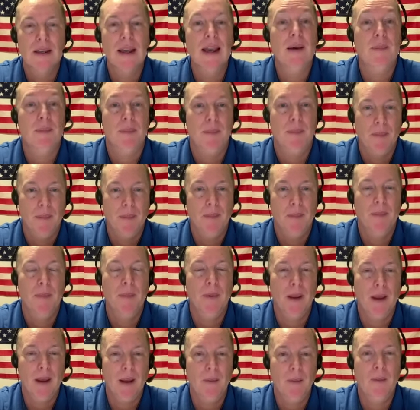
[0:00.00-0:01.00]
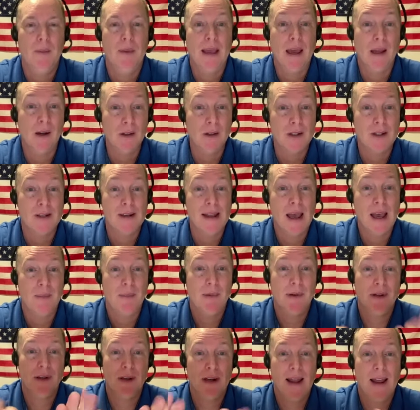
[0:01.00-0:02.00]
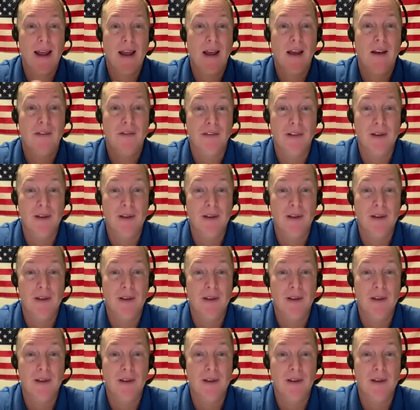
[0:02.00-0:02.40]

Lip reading: Yep. Yep. That'll snap it in half.